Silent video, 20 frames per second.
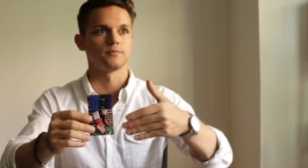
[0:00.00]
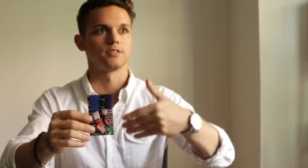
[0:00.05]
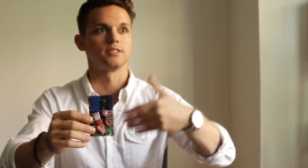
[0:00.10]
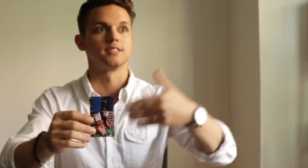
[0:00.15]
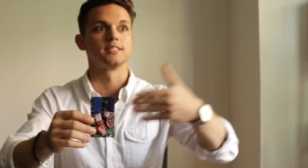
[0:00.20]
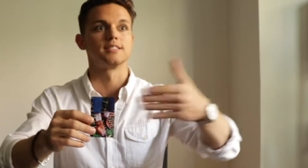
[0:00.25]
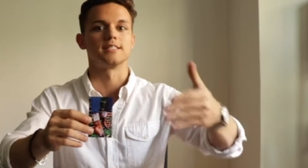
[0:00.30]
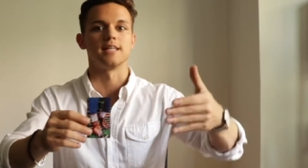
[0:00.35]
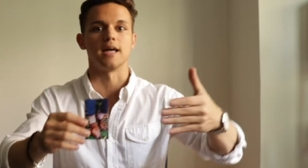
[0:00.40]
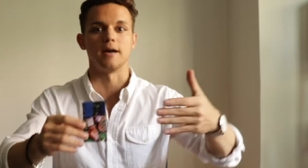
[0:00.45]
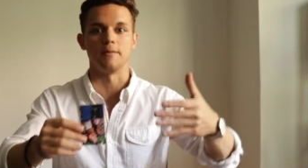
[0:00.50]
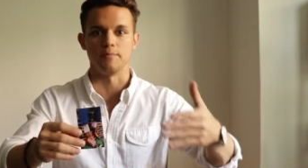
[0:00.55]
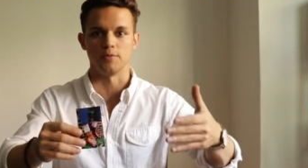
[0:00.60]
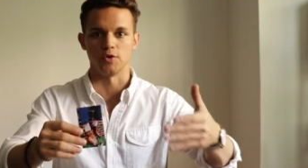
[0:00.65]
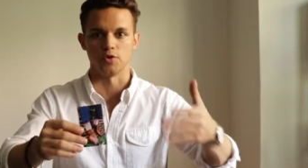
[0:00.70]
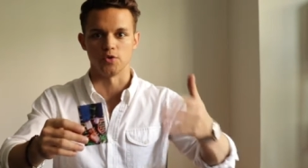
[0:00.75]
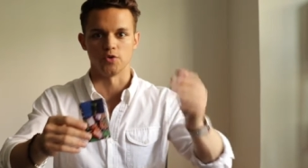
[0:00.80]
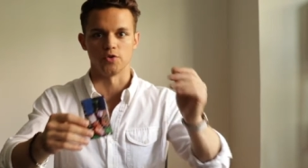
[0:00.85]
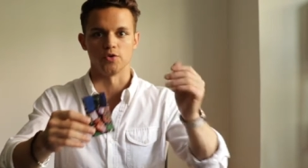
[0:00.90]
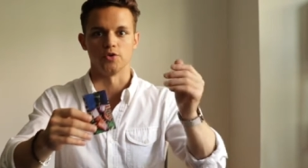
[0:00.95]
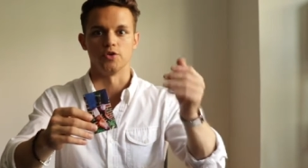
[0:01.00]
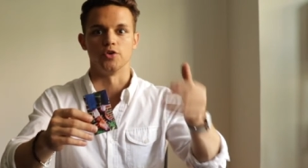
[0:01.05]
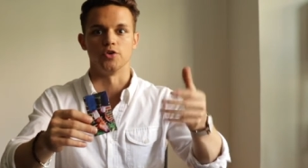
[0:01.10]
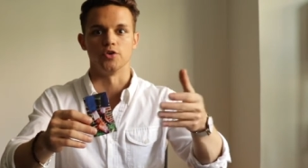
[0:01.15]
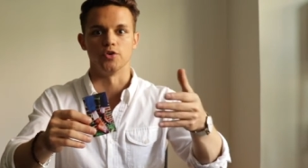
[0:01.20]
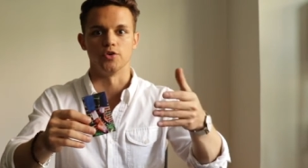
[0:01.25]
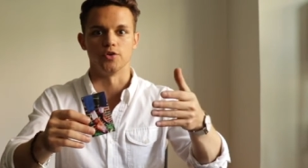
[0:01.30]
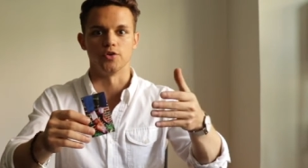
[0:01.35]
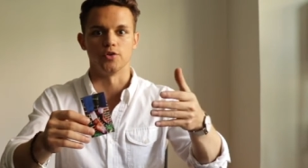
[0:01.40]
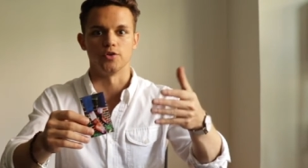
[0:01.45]
stem your,
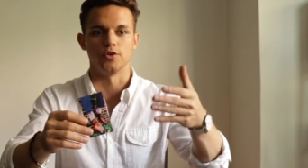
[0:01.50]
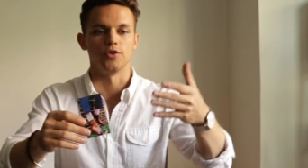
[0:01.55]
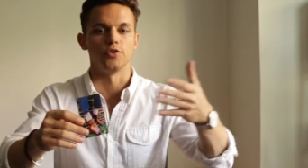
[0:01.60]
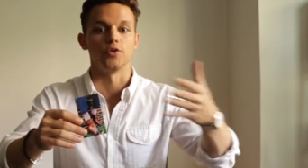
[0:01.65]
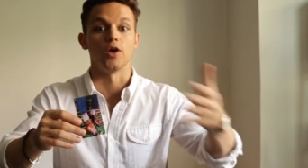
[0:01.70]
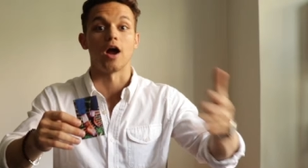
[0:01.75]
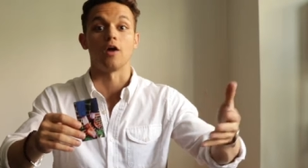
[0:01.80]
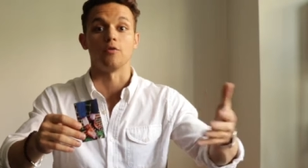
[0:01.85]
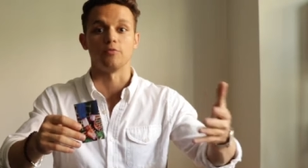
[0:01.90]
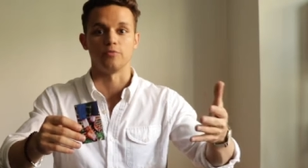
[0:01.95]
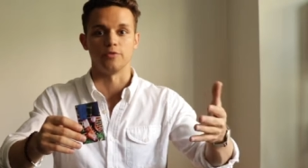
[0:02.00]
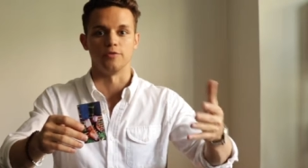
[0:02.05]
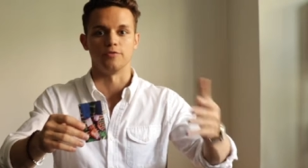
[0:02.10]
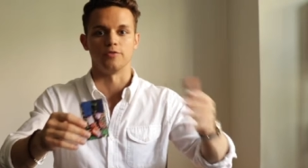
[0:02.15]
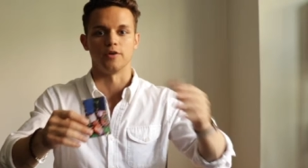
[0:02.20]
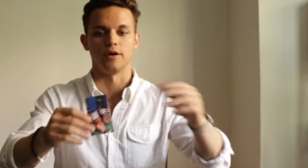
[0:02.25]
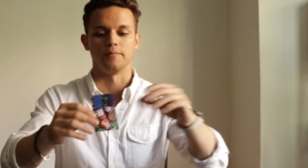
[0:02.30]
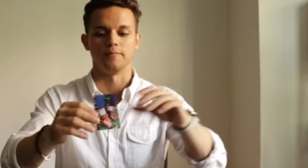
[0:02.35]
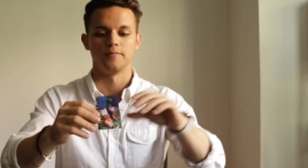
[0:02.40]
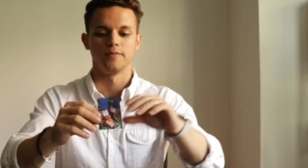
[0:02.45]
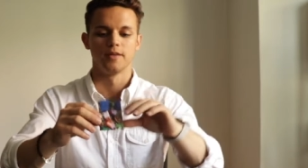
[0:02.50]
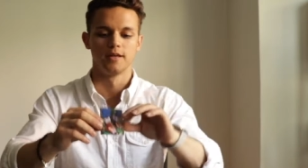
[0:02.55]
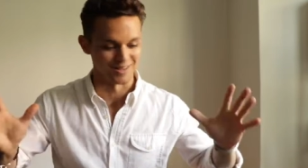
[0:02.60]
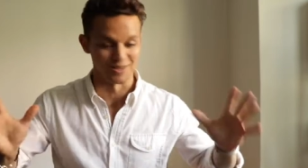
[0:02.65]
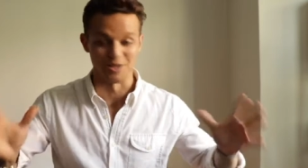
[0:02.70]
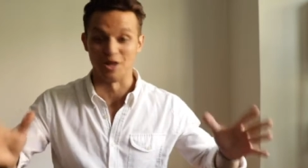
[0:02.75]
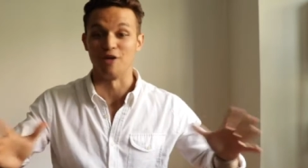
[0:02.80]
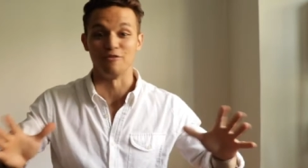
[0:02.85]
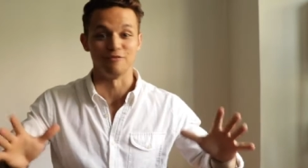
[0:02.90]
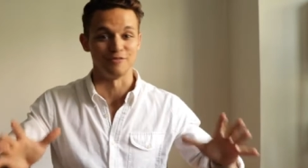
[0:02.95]
your, your outfit from.
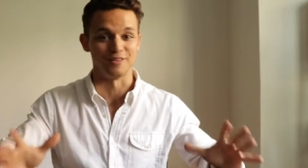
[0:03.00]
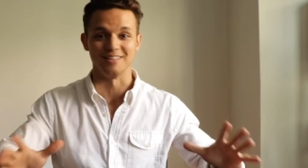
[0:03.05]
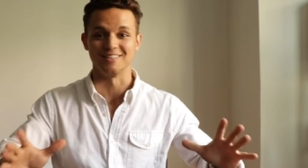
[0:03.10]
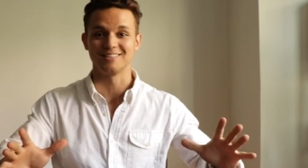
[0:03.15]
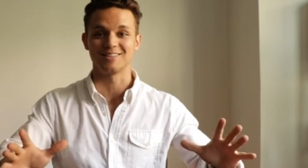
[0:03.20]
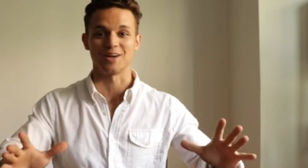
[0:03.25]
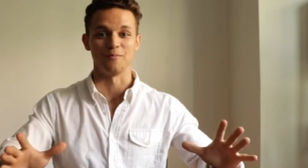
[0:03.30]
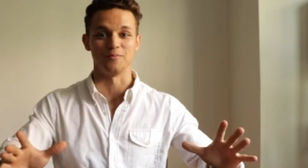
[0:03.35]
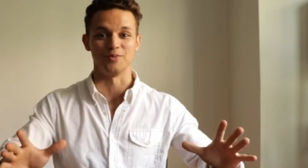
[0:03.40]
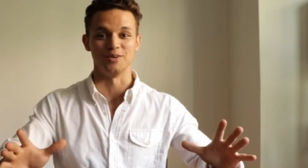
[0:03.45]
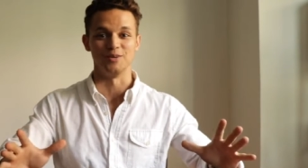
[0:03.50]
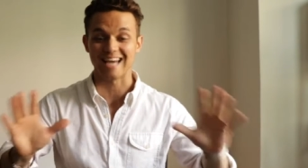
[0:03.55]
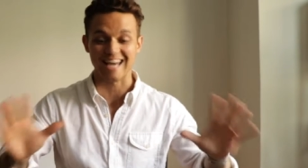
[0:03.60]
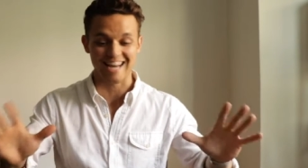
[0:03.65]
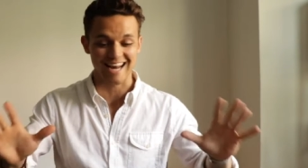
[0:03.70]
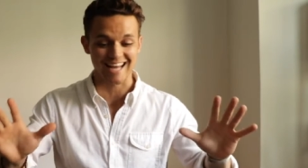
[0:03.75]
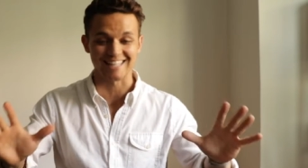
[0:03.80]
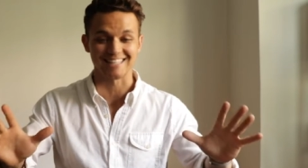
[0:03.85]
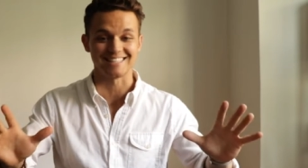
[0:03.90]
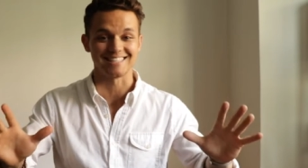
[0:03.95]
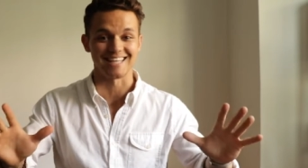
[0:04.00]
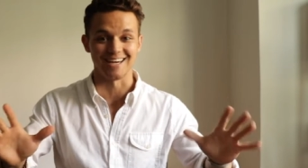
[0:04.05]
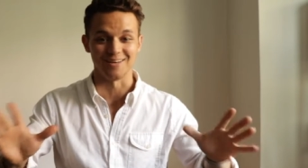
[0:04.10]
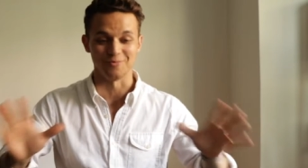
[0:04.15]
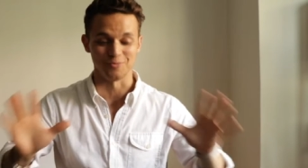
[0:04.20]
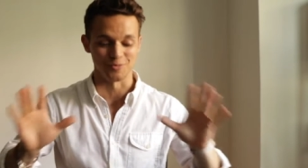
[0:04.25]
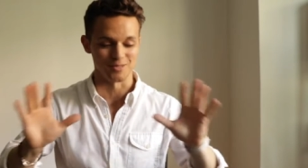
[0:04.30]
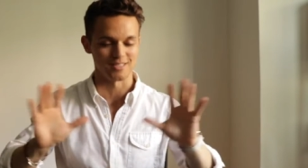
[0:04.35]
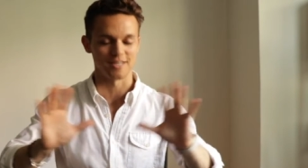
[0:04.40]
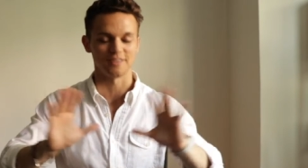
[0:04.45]
Love this company, ten out of
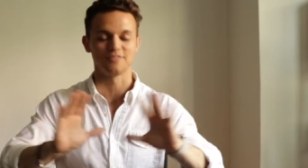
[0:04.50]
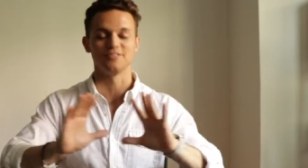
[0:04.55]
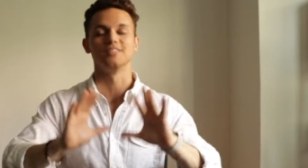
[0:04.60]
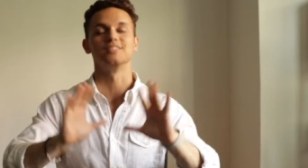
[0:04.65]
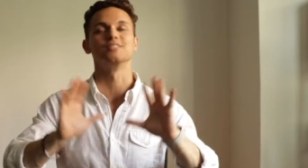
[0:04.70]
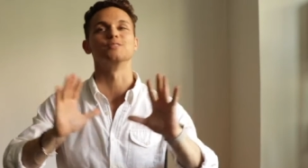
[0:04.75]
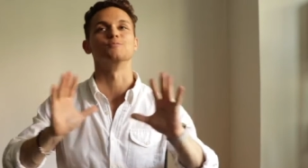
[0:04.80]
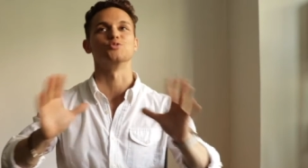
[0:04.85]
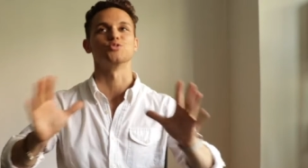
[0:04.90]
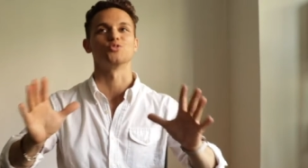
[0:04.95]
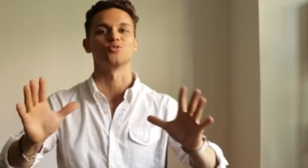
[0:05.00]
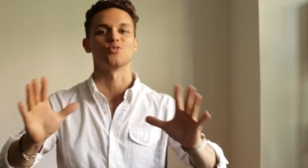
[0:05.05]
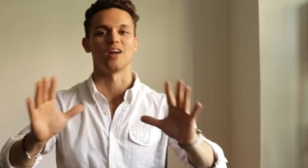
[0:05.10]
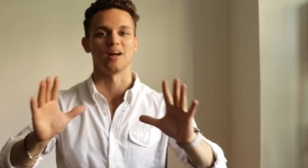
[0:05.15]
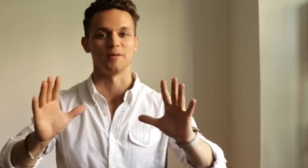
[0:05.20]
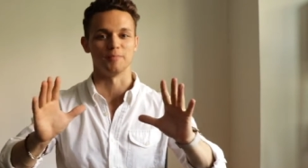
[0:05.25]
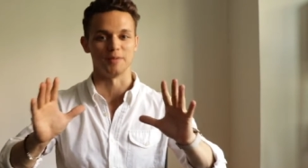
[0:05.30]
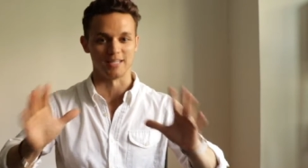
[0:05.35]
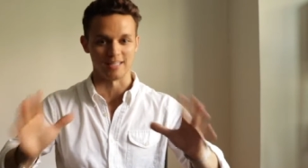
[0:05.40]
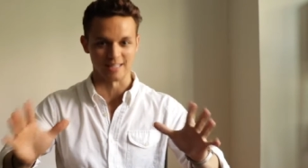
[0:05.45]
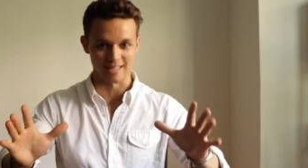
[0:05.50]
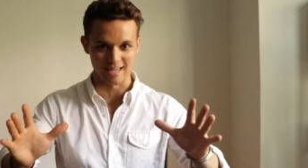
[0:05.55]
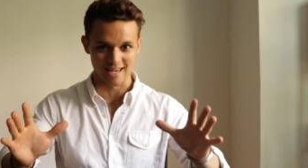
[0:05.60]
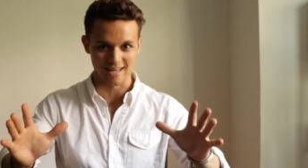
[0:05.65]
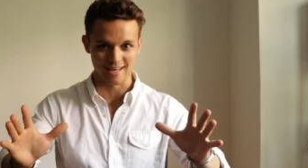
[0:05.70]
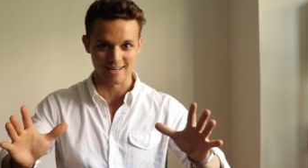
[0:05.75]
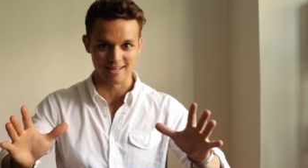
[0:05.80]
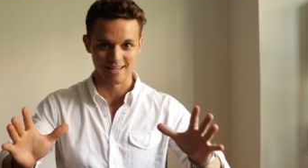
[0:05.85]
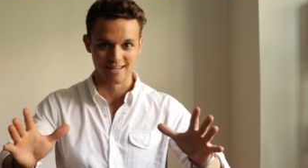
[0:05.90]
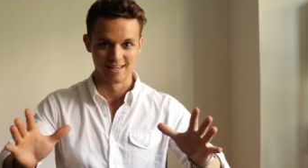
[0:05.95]
ten, would definitely subscribe
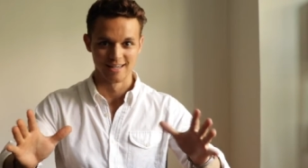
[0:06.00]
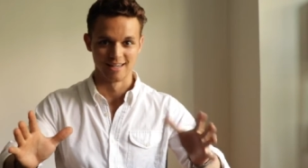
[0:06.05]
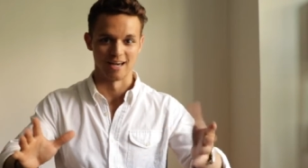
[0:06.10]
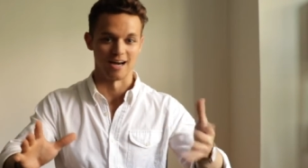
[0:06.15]
again.